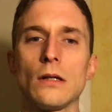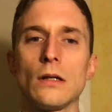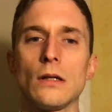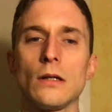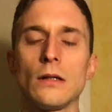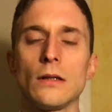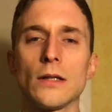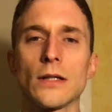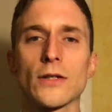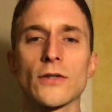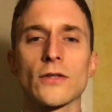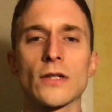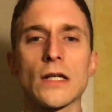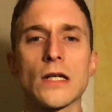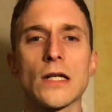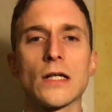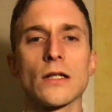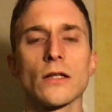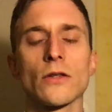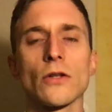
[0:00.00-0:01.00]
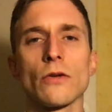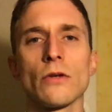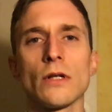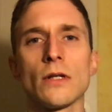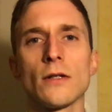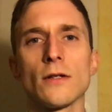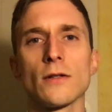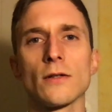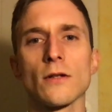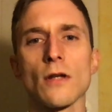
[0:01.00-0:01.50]
Let us say that there
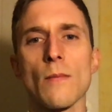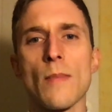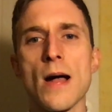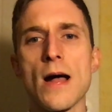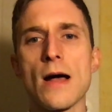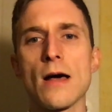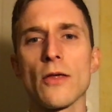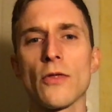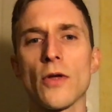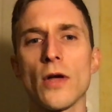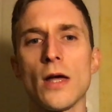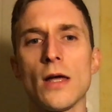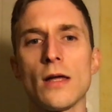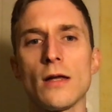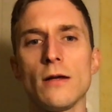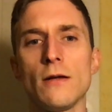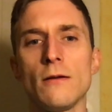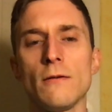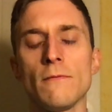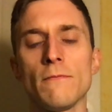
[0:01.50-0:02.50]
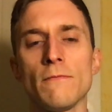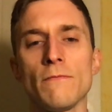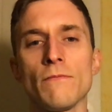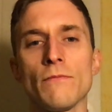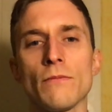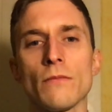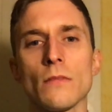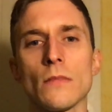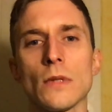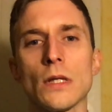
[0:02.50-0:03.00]
is a path ahead,
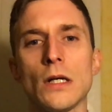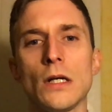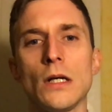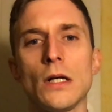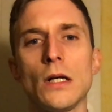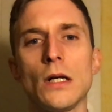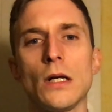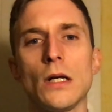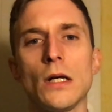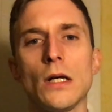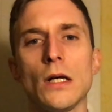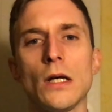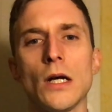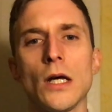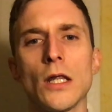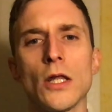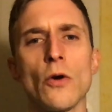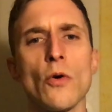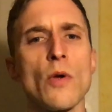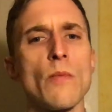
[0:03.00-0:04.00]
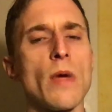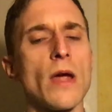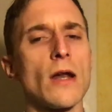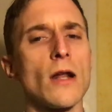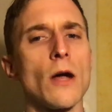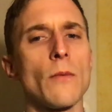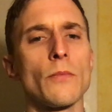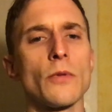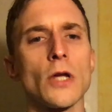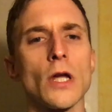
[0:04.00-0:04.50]
and though we may
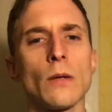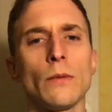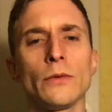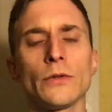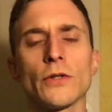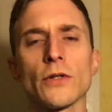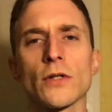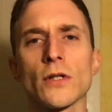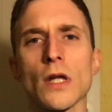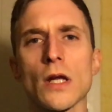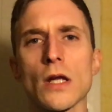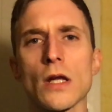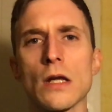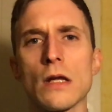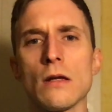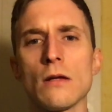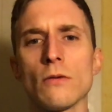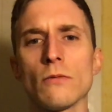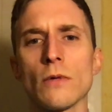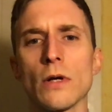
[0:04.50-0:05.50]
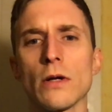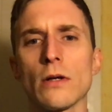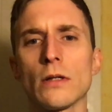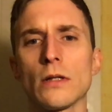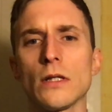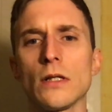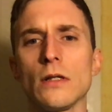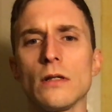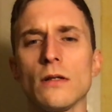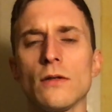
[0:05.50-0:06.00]
not be able to say where it
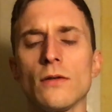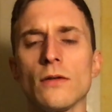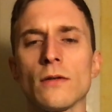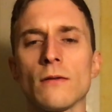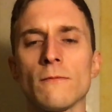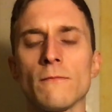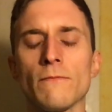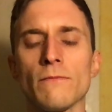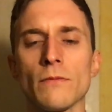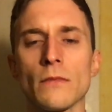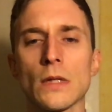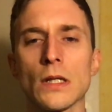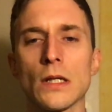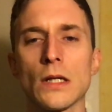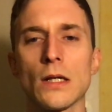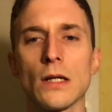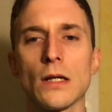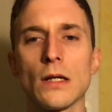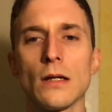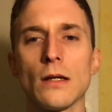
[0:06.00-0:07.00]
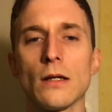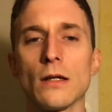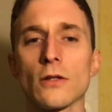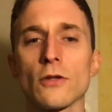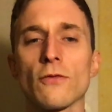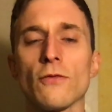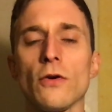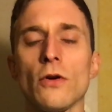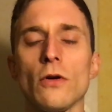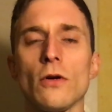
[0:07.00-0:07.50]
leads, it is
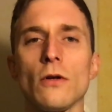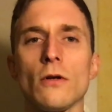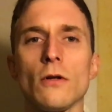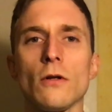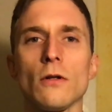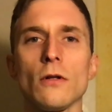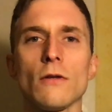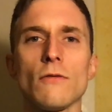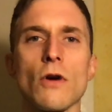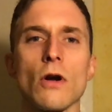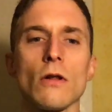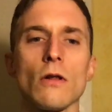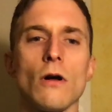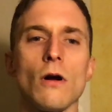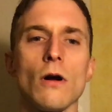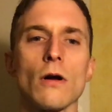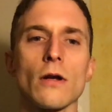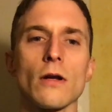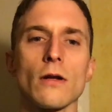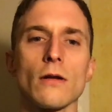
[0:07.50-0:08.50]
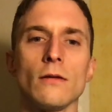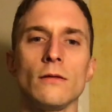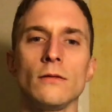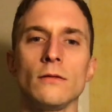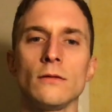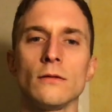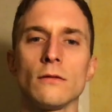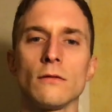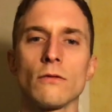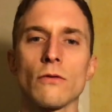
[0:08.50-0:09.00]
full of our longing
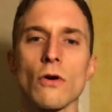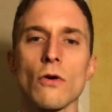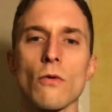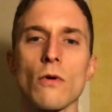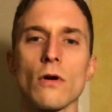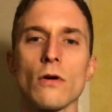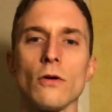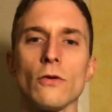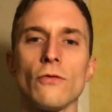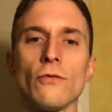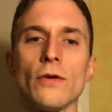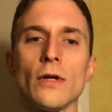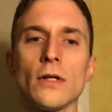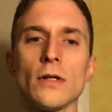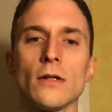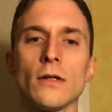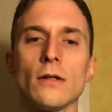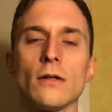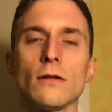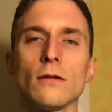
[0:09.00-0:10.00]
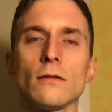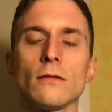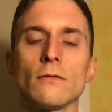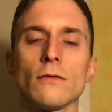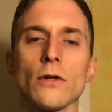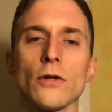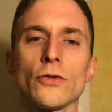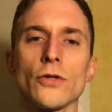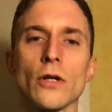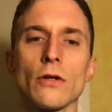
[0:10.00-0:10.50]
for a world fit for
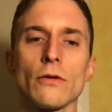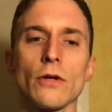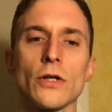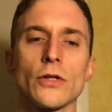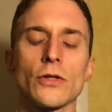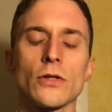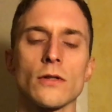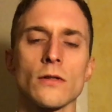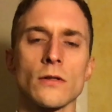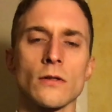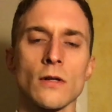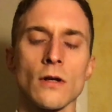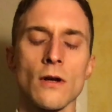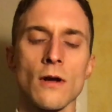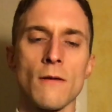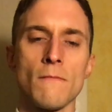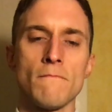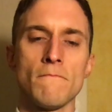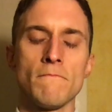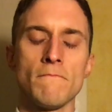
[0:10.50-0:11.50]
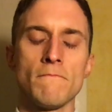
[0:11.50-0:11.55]
the generations to come.